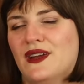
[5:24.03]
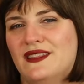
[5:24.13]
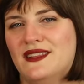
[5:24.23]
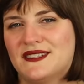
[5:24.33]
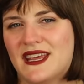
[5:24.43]

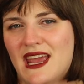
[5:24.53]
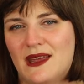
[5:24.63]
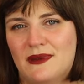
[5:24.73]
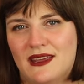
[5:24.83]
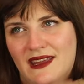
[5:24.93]
in this
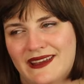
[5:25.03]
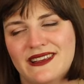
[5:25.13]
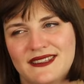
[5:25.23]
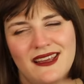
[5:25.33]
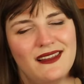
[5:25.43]
game
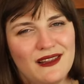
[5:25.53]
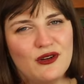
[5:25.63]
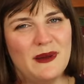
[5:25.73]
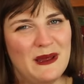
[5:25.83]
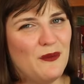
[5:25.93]
is a
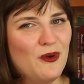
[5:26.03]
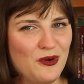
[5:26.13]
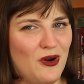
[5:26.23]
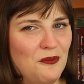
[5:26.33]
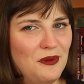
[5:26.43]
little bit more
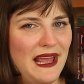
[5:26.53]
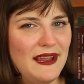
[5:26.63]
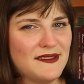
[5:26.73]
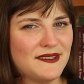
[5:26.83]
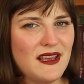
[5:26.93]

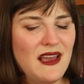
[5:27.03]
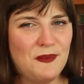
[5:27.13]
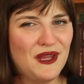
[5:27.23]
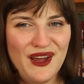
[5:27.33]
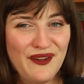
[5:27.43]
complex,
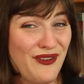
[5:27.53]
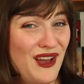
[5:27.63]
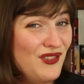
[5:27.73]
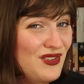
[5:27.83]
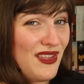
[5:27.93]
but I
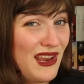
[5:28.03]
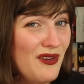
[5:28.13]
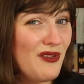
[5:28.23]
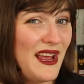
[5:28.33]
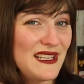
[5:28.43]
found
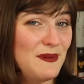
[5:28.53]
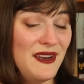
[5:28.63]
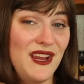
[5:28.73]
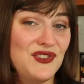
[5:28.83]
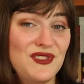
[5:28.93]
the
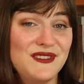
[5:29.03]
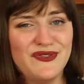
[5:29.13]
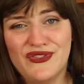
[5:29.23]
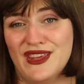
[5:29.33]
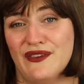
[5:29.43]
explanations
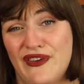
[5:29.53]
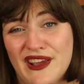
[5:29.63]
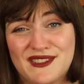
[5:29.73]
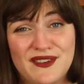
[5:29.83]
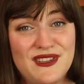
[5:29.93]
for the
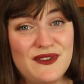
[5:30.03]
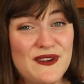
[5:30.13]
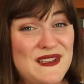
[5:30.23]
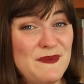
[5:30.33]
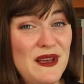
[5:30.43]
effects of
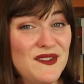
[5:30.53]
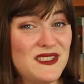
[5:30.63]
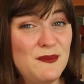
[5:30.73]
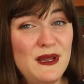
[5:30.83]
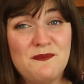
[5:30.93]
different spells
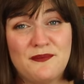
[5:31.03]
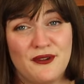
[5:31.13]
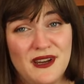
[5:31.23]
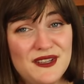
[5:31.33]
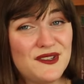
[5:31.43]
to be
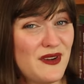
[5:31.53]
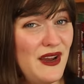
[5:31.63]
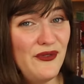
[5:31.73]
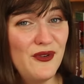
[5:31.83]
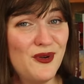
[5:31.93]
pretty
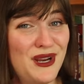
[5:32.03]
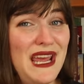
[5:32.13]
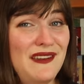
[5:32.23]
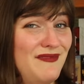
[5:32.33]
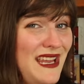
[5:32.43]
straightforward
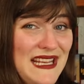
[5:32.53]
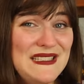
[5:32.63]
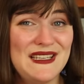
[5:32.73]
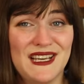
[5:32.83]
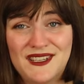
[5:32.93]
and
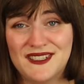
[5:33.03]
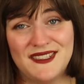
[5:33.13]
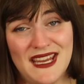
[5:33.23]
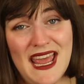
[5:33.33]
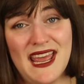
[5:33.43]
easy to
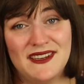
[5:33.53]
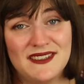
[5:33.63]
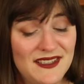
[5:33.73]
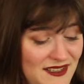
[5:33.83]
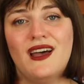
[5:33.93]

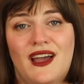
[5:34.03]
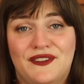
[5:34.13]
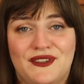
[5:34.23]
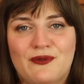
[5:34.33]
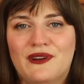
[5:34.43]
understand. I
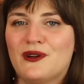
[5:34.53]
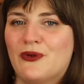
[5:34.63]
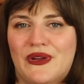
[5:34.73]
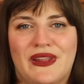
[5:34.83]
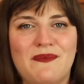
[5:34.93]
do want to
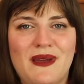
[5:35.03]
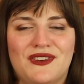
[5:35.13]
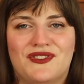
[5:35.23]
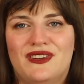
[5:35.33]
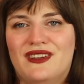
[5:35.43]
quickly
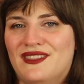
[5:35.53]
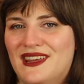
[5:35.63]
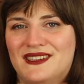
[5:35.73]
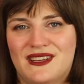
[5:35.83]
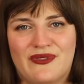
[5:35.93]
mention
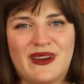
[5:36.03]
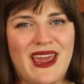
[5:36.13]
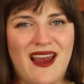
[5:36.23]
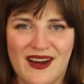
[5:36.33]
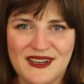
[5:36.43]
the different
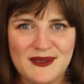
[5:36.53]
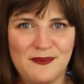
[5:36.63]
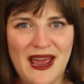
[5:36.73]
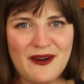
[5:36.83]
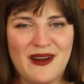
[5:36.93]
character
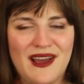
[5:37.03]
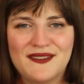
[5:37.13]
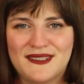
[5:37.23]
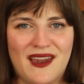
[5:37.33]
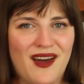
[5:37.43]

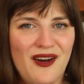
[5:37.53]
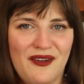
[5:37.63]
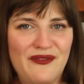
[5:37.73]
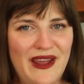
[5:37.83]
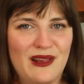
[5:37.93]
backgrounds that are
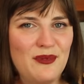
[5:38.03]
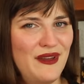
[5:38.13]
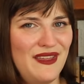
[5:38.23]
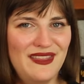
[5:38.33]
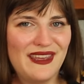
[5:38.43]
available
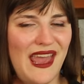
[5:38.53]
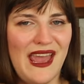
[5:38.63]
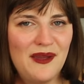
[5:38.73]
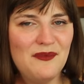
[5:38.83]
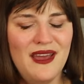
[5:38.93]
in the
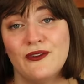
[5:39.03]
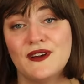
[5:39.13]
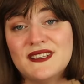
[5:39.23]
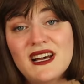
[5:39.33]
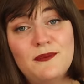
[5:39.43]
game. For
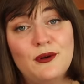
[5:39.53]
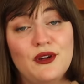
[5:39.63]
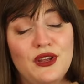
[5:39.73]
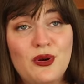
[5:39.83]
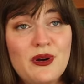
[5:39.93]
example,
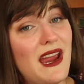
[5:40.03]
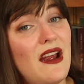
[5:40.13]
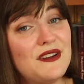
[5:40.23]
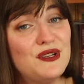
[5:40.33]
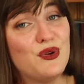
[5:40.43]
your
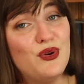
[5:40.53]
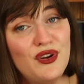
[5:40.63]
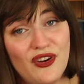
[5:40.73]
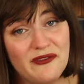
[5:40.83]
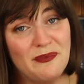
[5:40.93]
character could
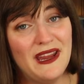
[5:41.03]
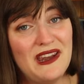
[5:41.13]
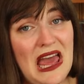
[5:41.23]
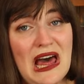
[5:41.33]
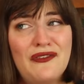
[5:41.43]
have been
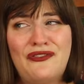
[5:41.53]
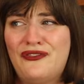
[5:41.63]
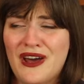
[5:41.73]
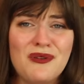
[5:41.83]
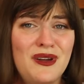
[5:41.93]
a
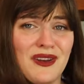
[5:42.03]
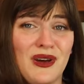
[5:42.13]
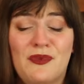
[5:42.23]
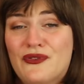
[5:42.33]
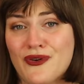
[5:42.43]

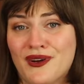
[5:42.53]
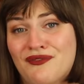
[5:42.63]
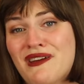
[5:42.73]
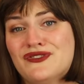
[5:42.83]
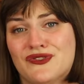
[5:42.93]
falconer before
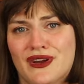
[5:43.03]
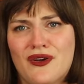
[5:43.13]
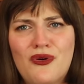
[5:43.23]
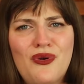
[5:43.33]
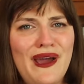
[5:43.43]
adventuring
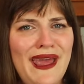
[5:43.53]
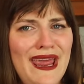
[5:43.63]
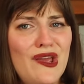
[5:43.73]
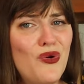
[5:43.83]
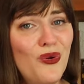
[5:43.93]
or
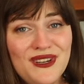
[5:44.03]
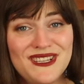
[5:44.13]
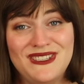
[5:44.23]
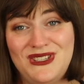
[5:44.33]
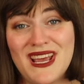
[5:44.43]
a
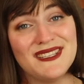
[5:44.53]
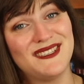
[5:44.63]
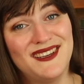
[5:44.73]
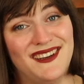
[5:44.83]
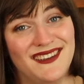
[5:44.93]
court
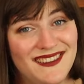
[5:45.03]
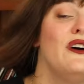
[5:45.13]
jester.